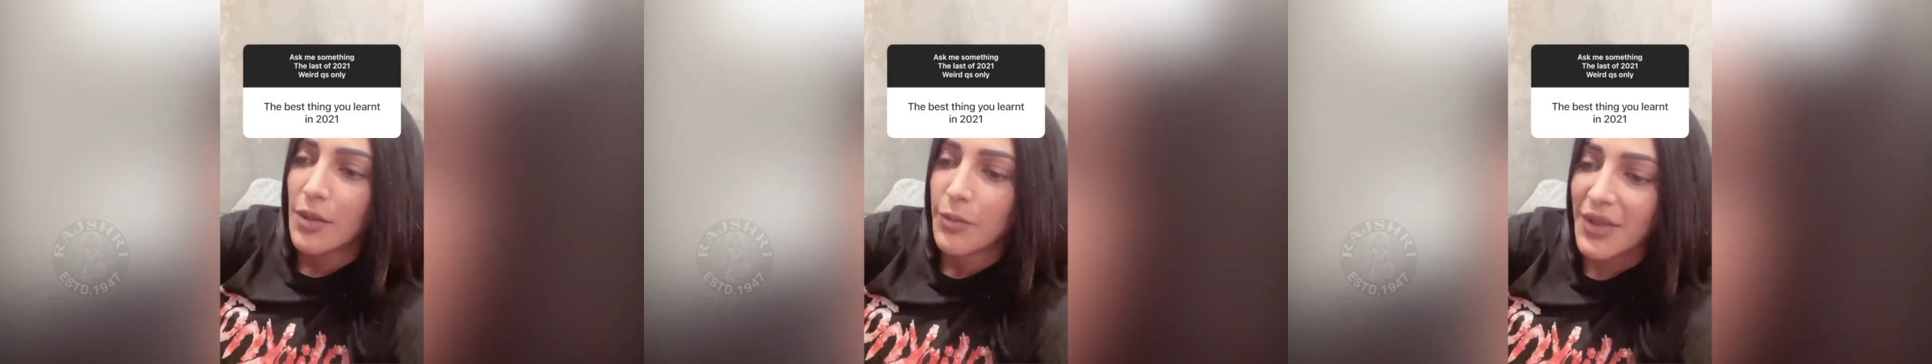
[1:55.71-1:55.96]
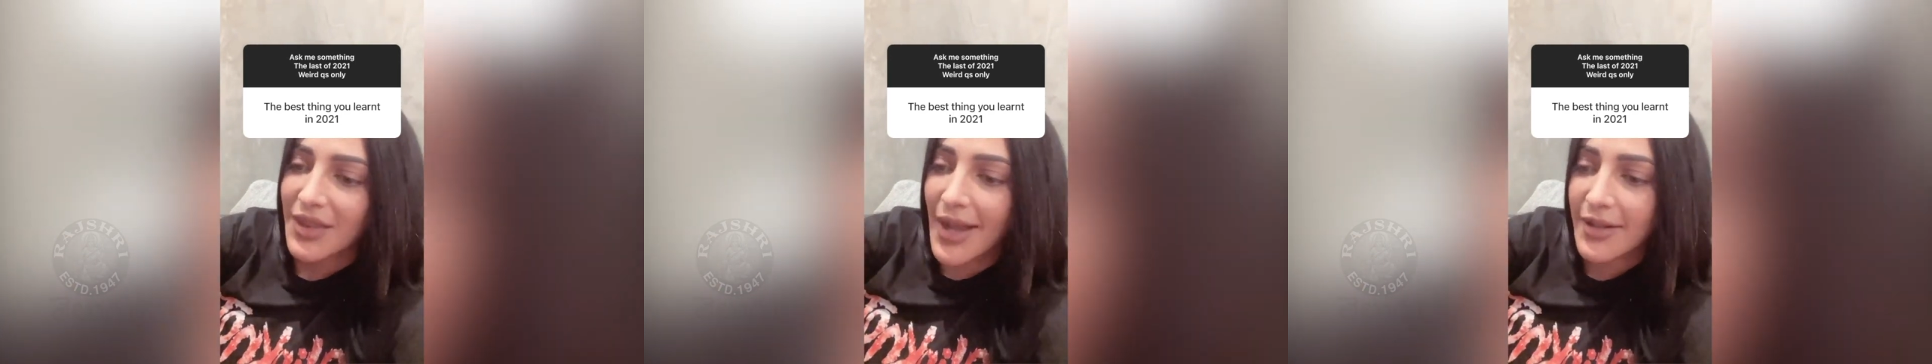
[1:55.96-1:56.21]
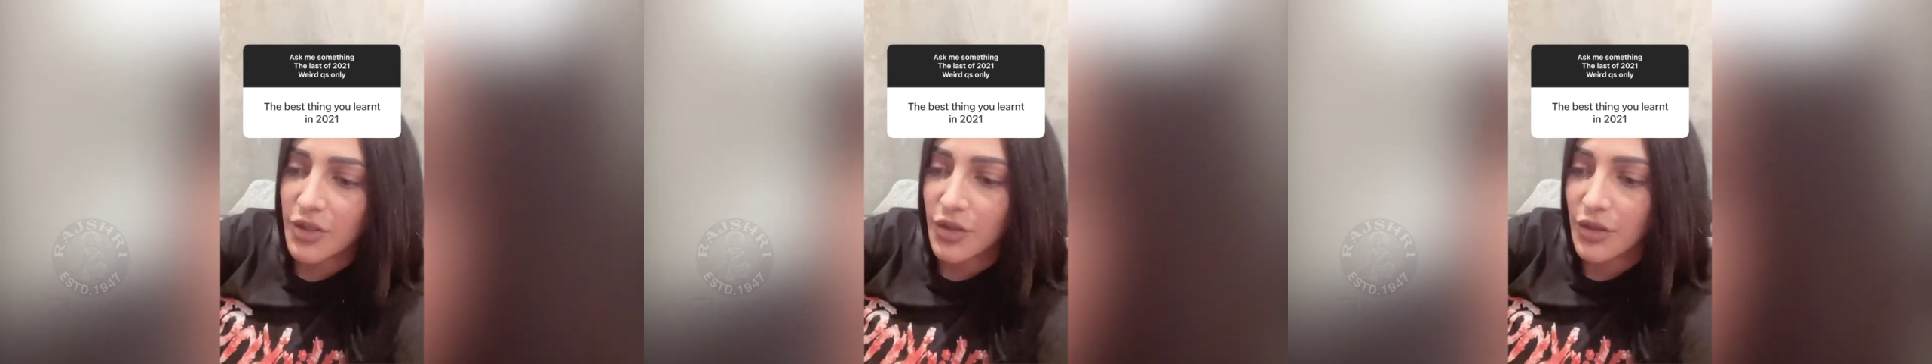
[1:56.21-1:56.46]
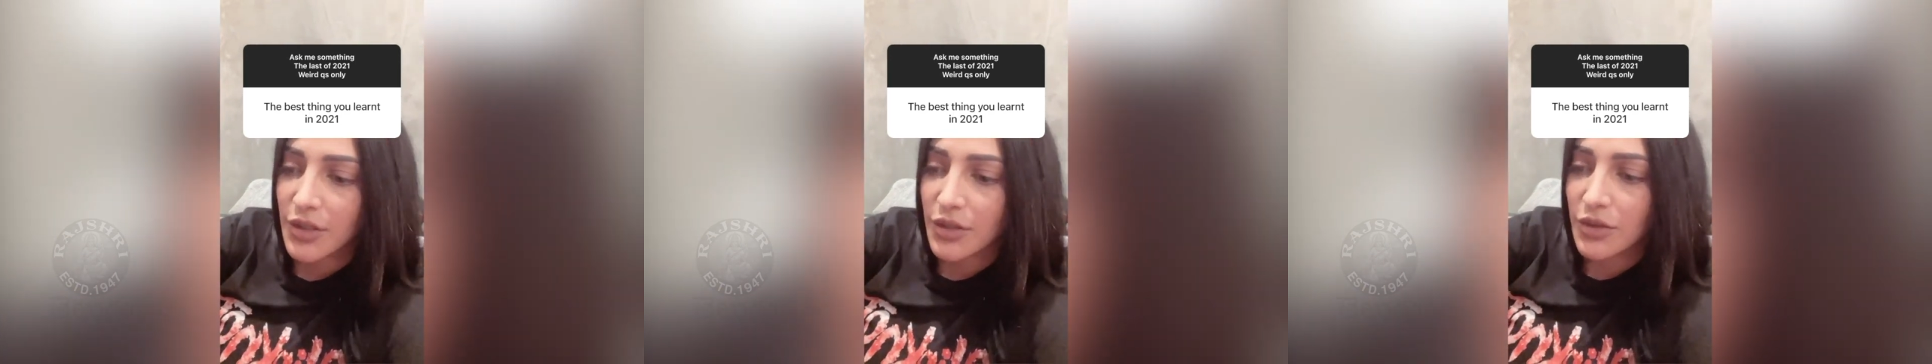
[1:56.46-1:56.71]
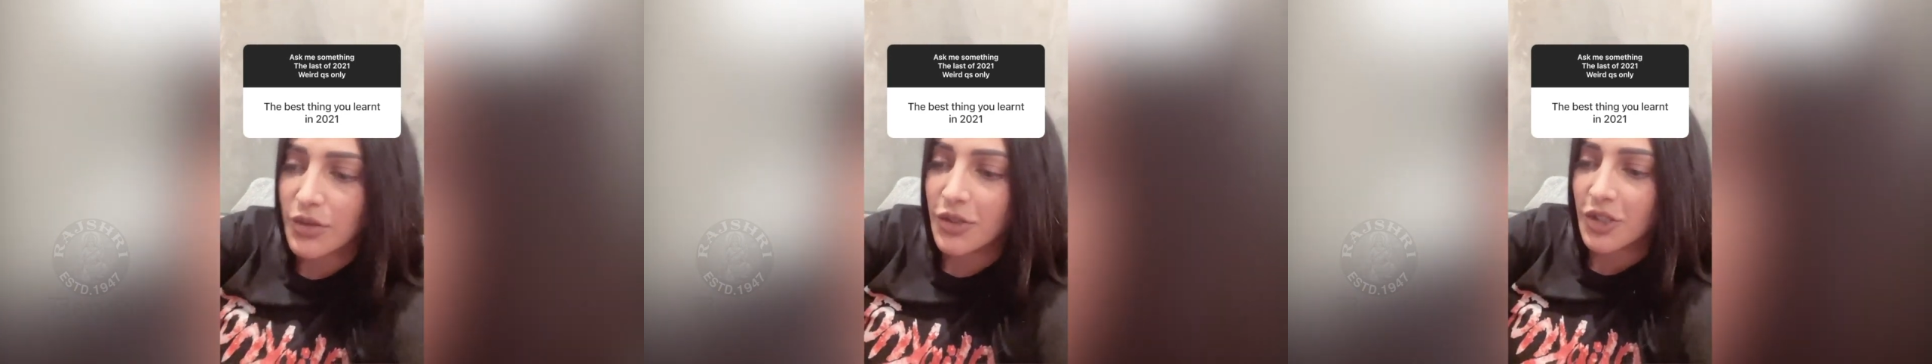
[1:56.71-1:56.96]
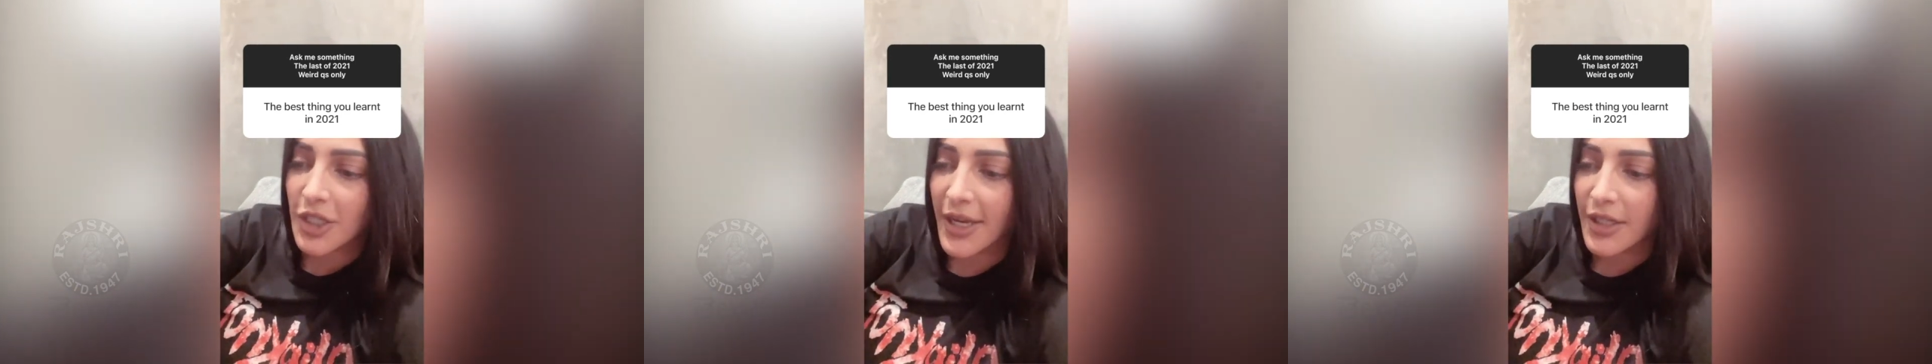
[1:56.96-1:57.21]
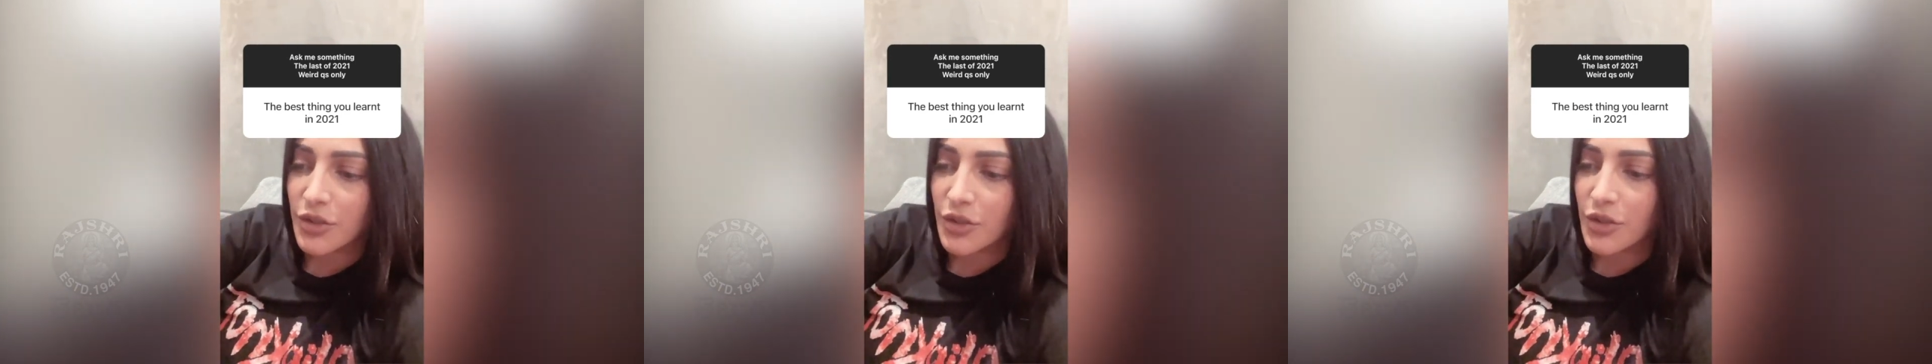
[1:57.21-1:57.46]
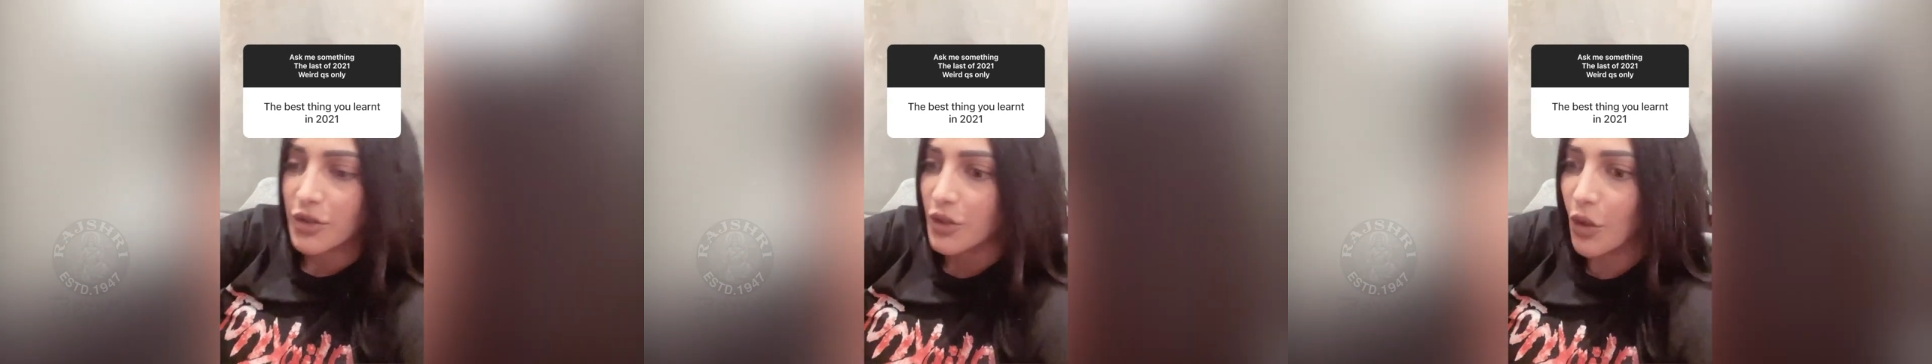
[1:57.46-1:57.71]
But that shouldn't
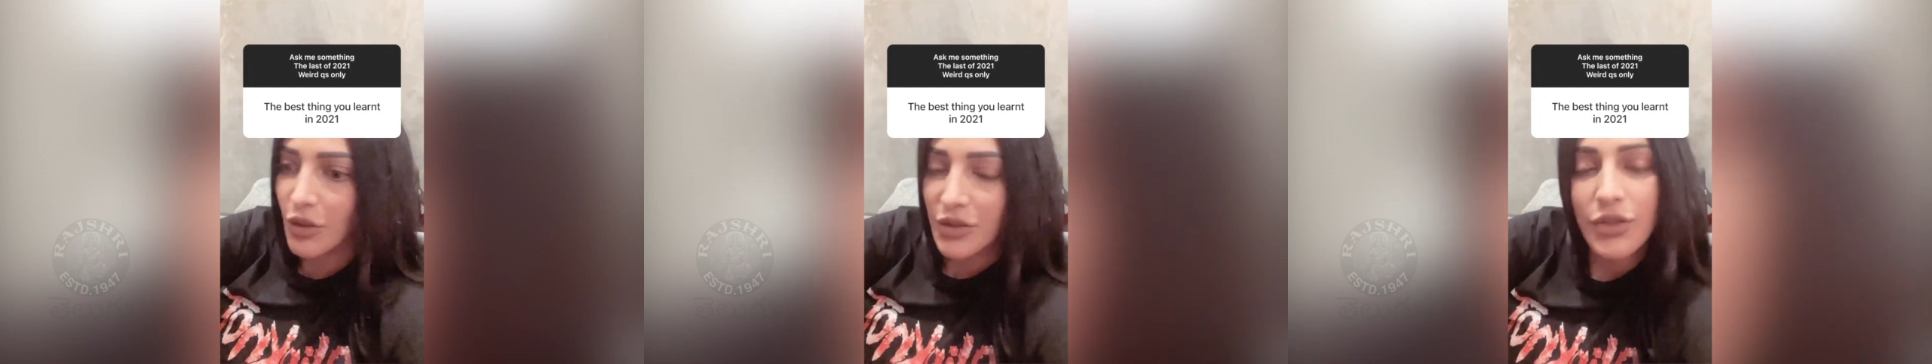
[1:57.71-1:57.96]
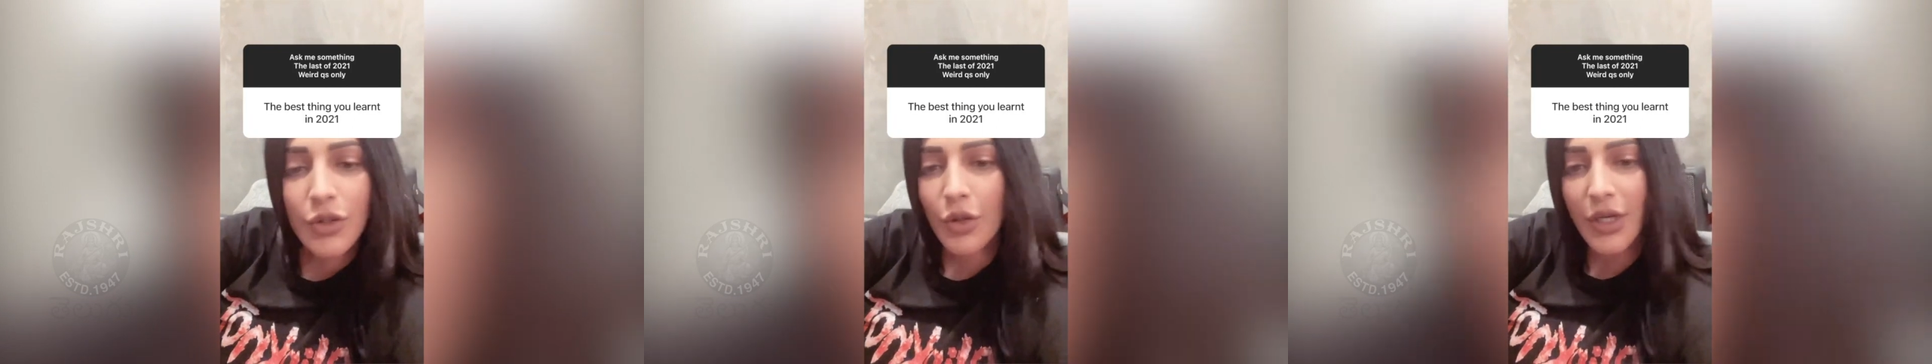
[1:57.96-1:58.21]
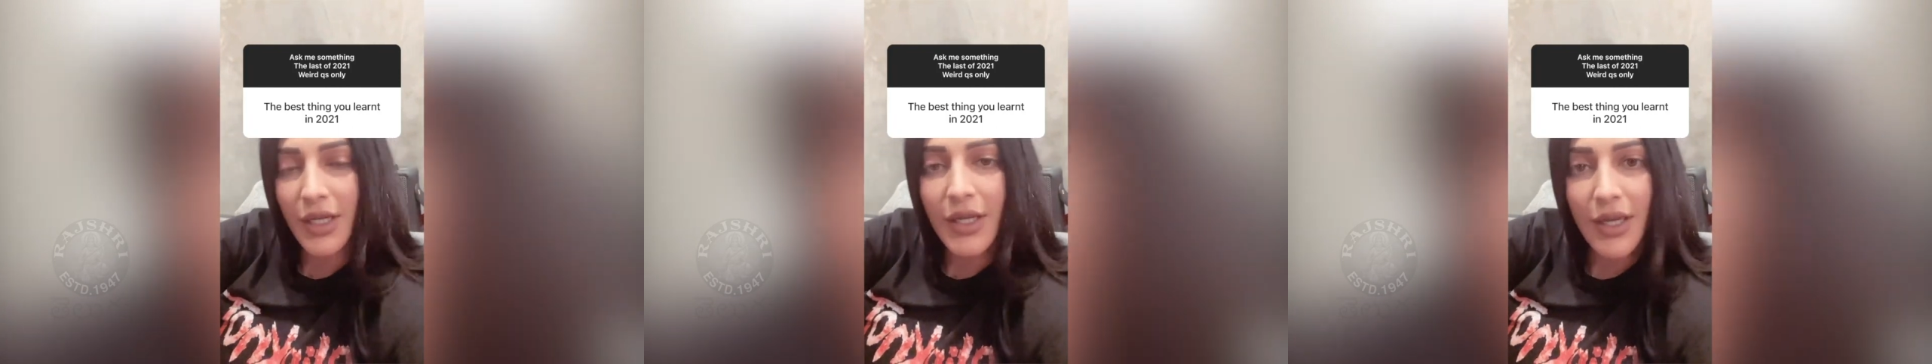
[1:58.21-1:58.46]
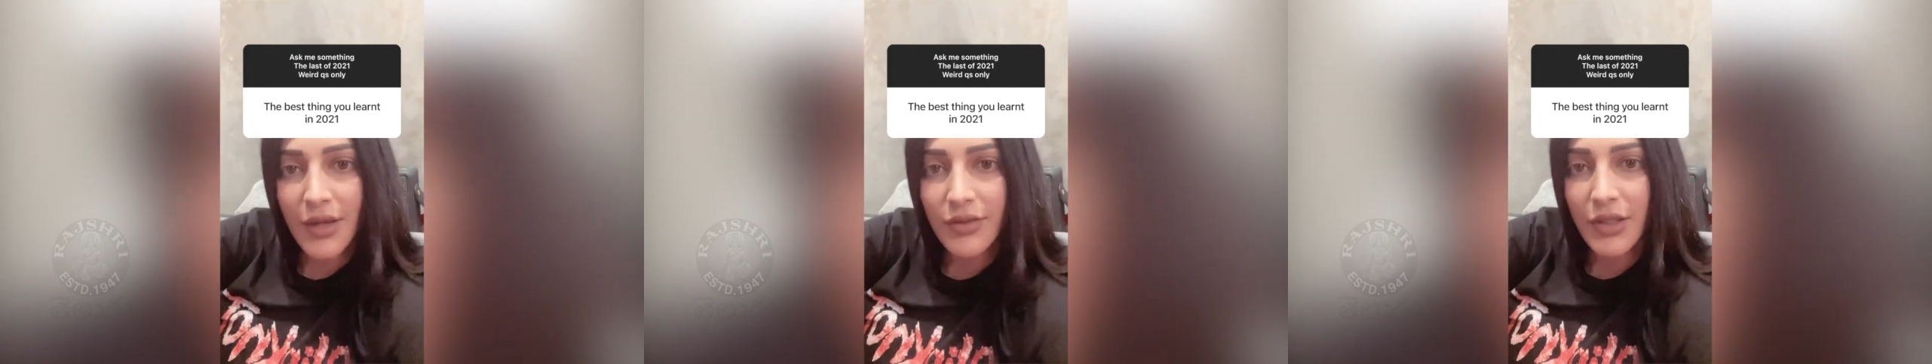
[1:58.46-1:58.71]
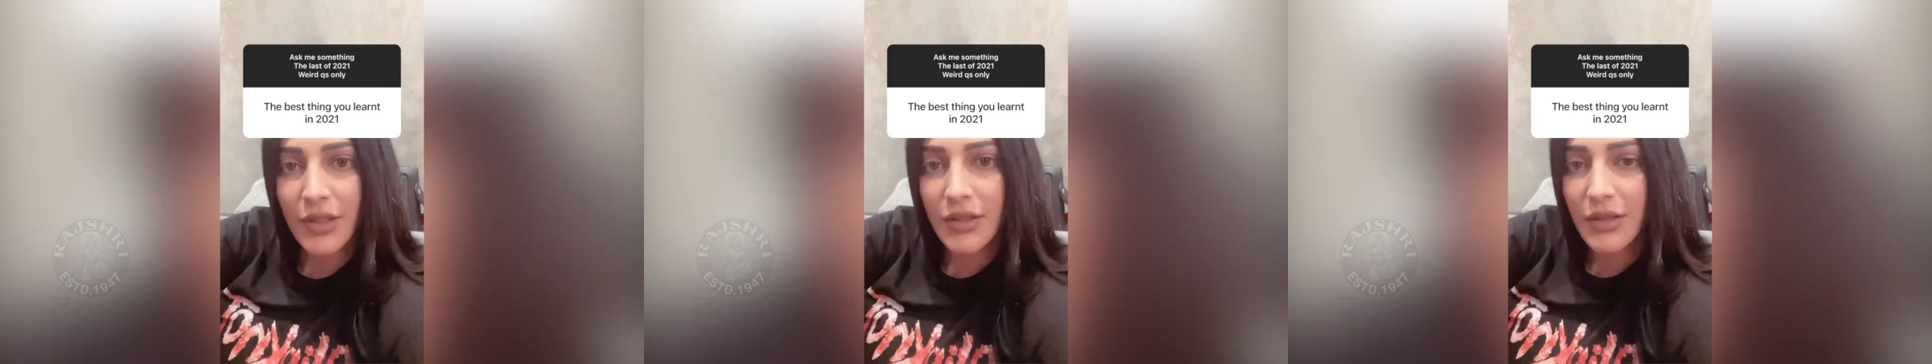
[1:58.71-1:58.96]
change your story ever.